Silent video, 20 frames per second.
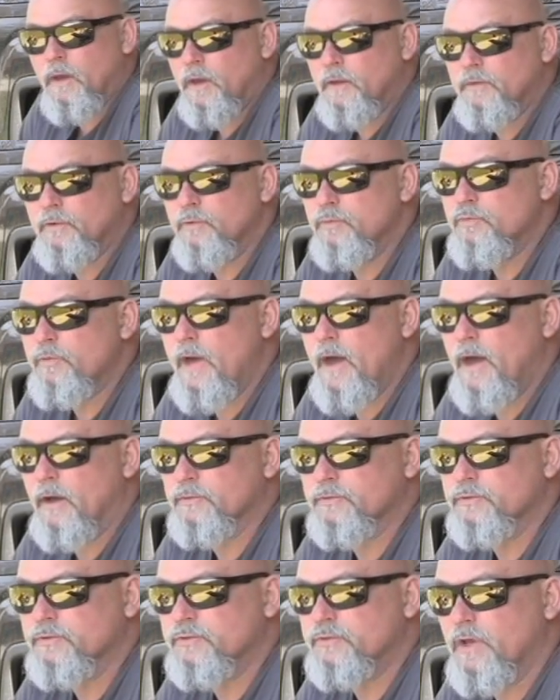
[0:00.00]

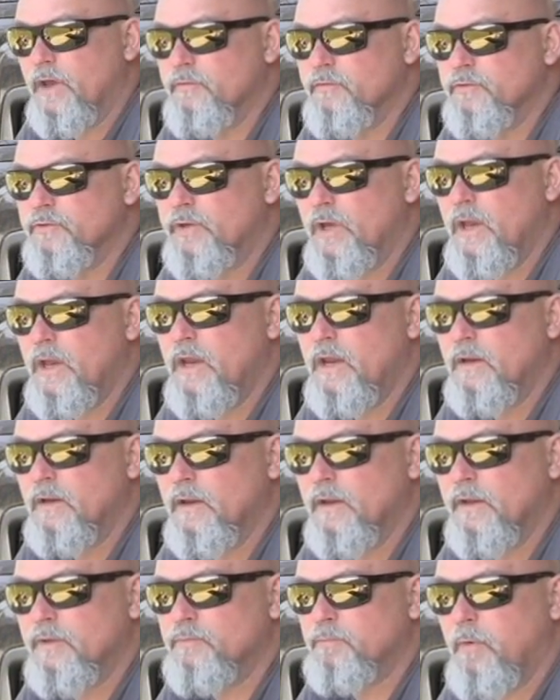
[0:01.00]
2017,
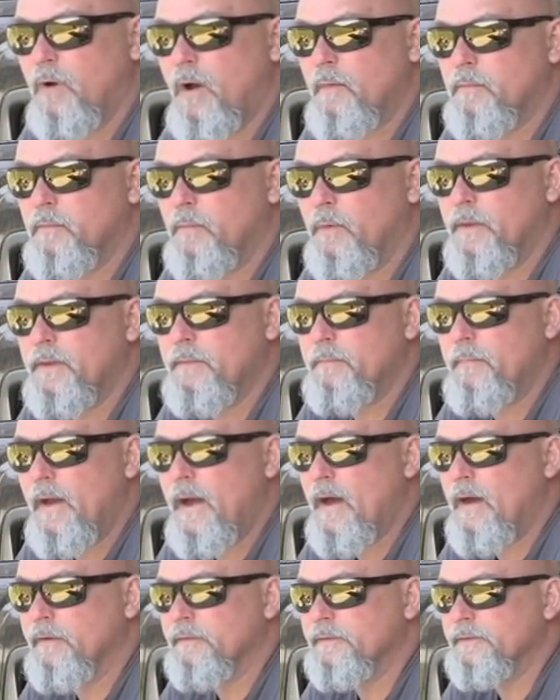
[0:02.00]
and it's probably
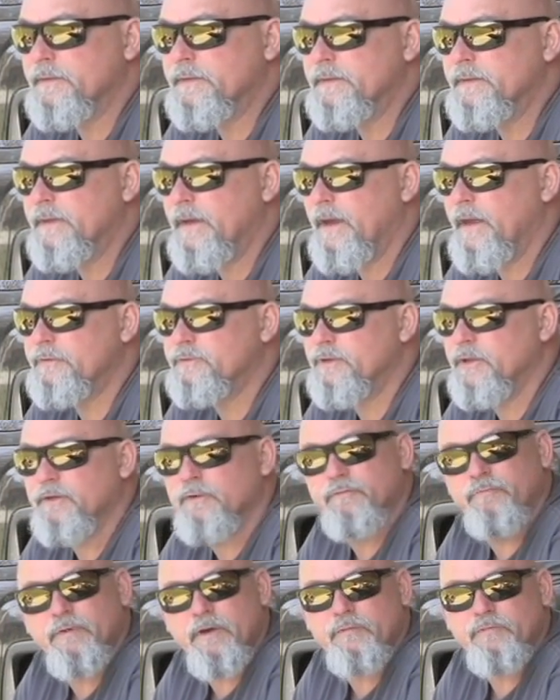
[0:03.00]
about, it's in the
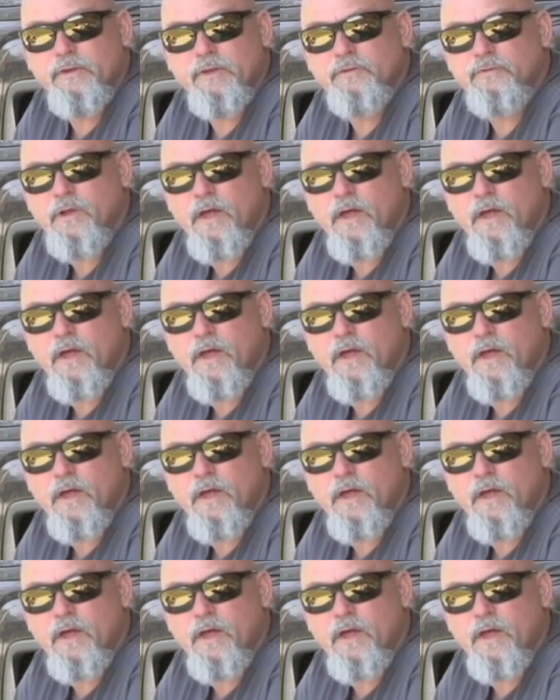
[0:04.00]
50s.